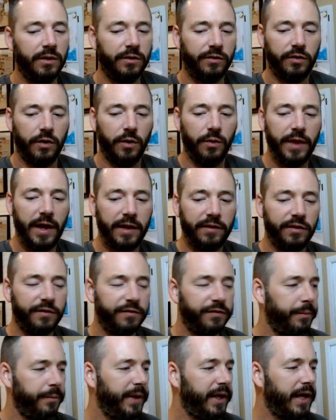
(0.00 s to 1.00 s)
So that's
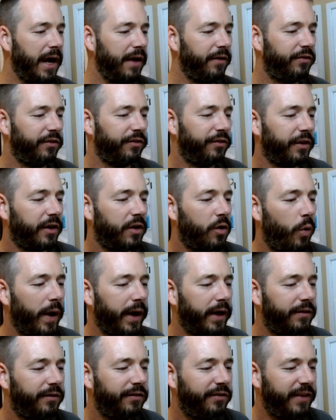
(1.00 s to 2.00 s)
it for me, guys. Just a
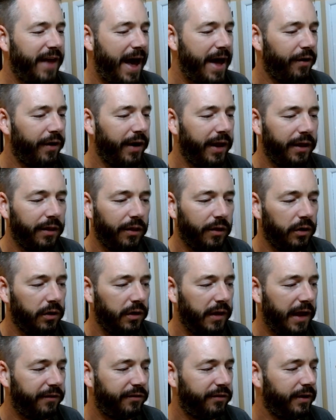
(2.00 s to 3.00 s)
quick Saturday
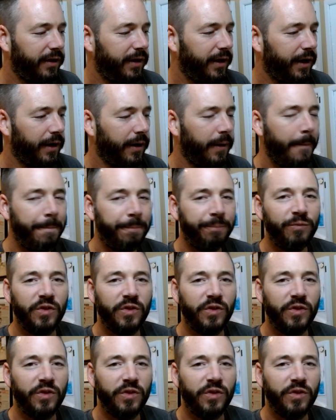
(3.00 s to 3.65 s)
little lesson here.